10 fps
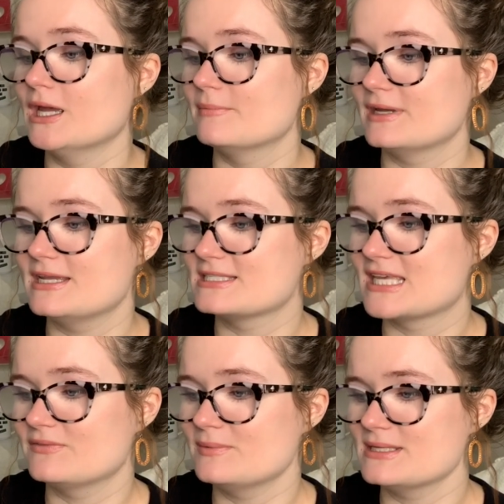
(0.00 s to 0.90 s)
but he's
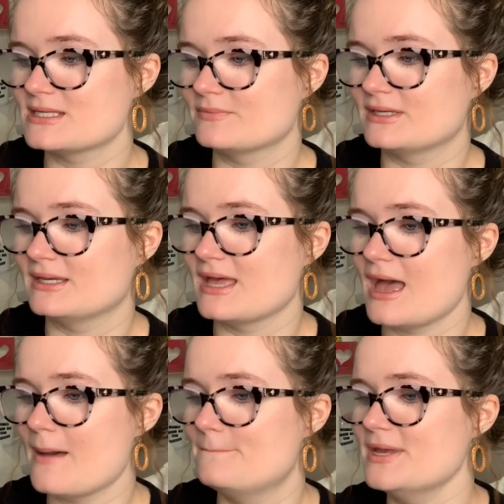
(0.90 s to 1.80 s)
given me something
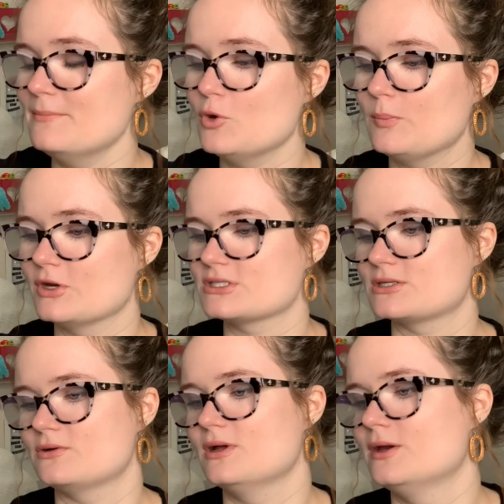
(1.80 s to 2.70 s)
a bit more
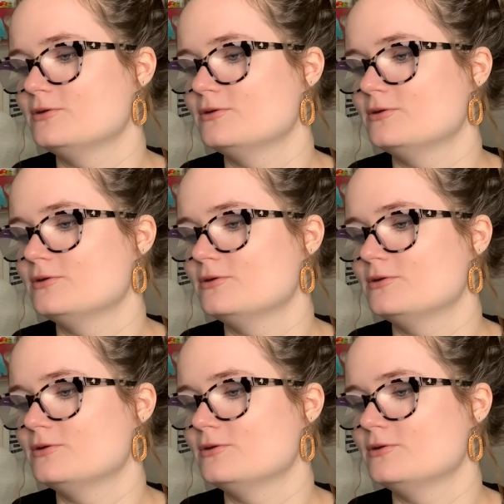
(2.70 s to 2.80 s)
personal.